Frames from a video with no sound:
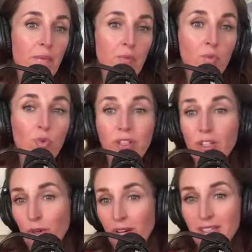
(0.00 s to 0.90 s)
Really
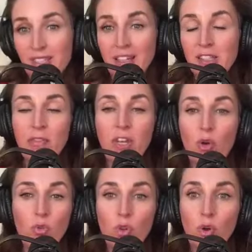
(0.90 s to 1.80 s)
great science
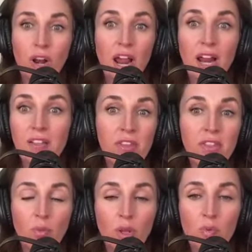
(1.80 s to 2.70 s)
videos or anything
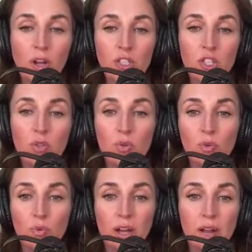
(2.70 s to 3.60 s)
that we want to
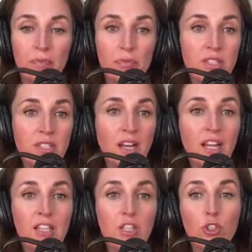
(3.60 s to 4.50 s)
study
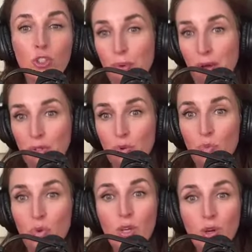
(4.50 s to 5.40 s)
and learn about,
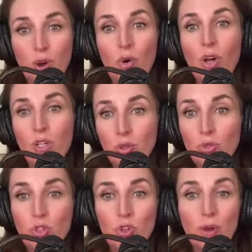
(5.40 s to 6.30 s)
we can go on
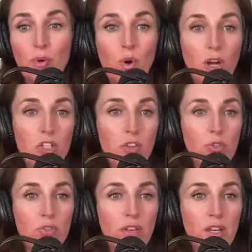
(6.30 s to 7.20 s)
YouTube and watch
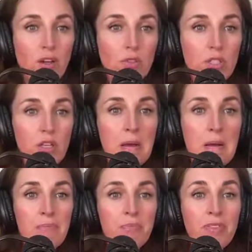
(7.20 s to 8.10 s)
those videos.
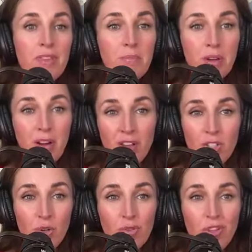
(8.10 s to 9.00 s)
But
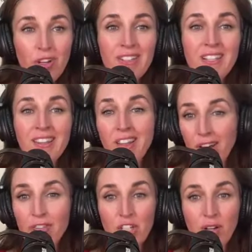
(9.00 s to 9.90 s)
also, there is a lot
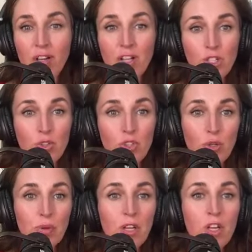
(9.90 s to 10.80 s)
of junk on
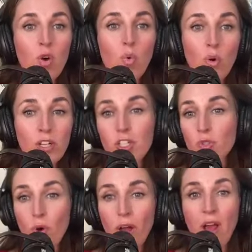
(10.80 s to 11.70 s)
YouTube, which
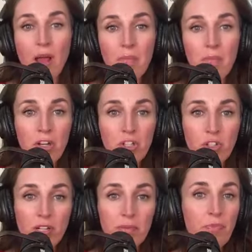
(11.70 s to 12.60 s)
is why I monitor
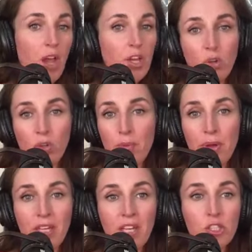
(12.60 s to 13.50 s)
it. I don't let
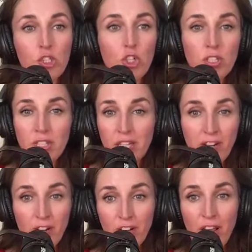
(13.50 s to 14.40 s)
my kids just get
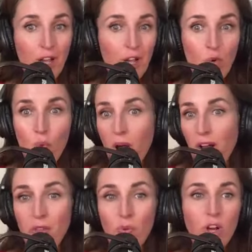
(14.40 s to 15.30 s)
on it and go
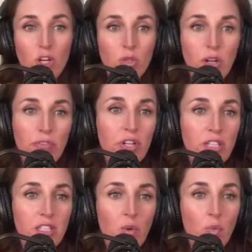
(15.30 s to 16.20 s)
wild and watch whatever it
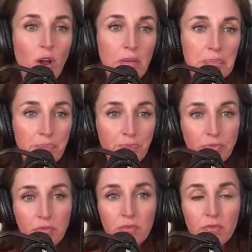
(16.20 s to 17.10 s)
is they want.
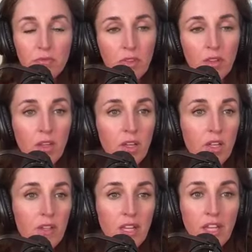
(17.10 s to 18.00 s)

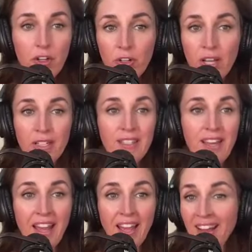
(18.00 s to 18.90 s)
The internet,
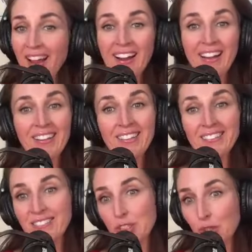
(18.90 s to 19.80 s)
AI,
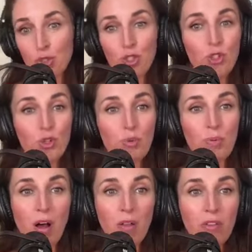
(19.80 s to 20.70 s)
YouTube,
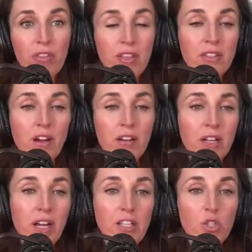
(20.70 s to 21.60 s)
all the things are
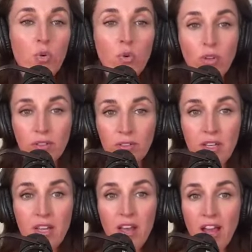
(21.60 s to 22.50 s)
a tool.
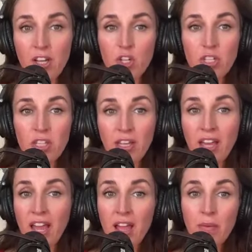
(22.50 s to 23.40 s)
And just like a
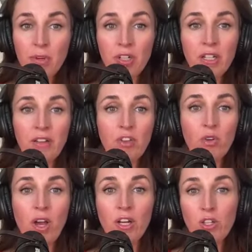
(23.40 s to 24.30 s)
hammer, if you
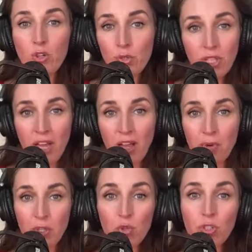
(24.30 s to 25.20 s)
know how to use a
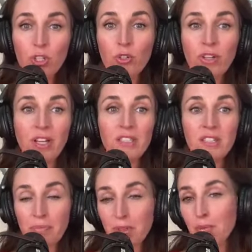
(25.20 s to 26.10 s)
hammer, you can create
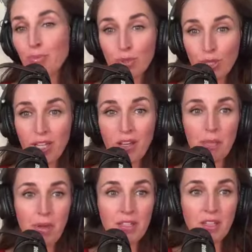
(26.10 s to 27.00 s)
something pretty
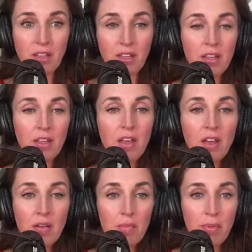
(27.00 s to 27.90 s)
amazing.
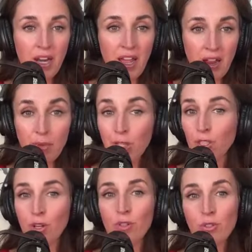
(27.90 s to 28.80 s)
But a hammer
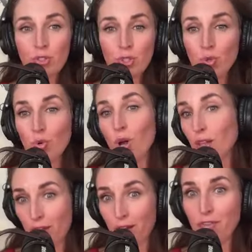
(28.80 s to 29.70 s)
can also do a
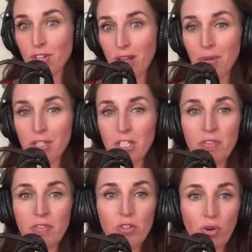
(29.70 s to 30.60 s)
lot of damage
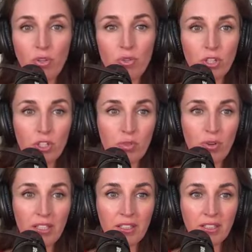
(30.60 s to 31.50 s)
if you don't use it
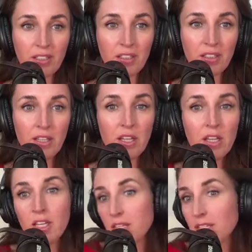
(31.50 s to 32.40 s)
correctly.
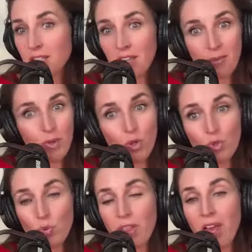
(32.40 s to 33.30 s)
Same
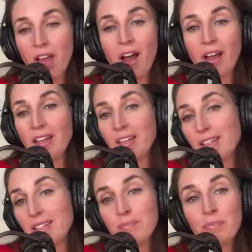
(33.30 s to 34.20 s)
goes with AI. It
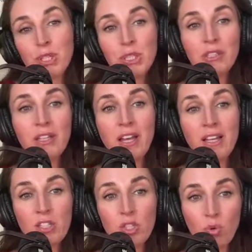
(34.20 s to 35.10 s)
is merely
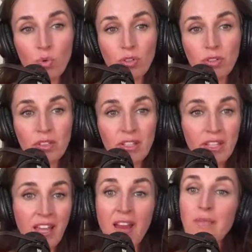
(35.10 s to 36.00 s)
a tool
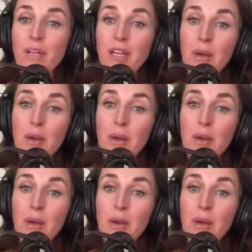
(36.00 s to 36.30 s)
that can be